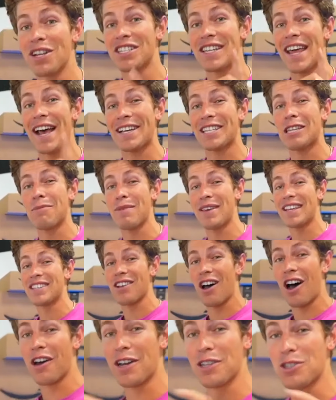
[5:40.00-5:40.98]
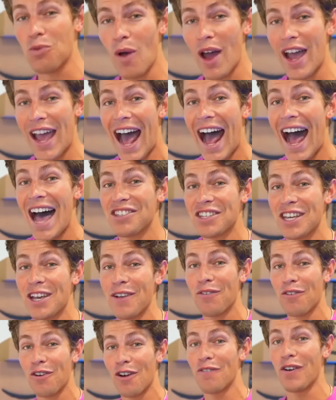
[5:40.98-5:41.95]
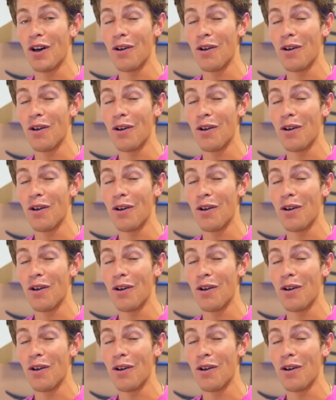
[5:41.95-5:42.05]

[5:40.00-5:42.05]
their own businesses from the ground up.